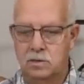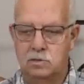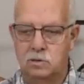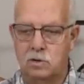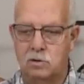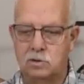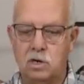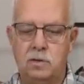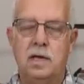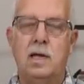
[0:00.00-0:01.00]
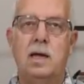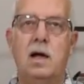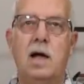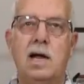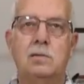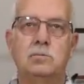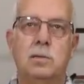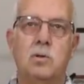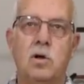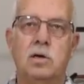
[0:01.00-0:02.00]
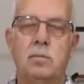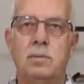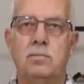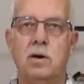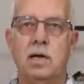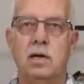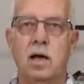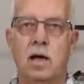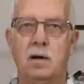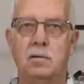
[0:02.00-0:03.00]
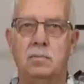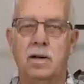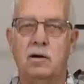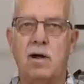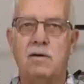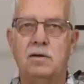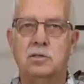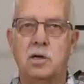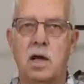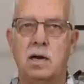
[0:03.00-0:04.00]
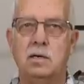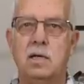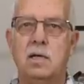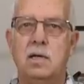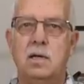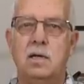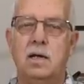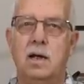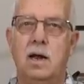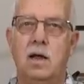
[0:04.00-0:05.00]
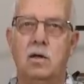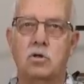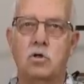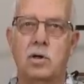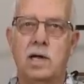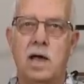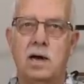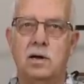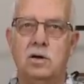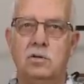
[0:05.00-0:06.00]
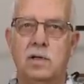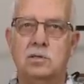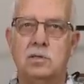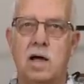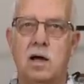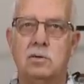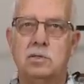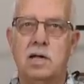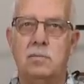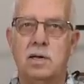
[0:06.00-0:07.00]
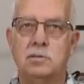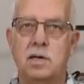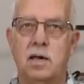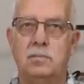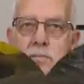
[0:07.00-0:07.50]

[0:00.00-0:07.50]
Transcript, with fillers: So those are the uh, items I'm going to be putting uh, my graphics on, and I'll show you how to do this now step by step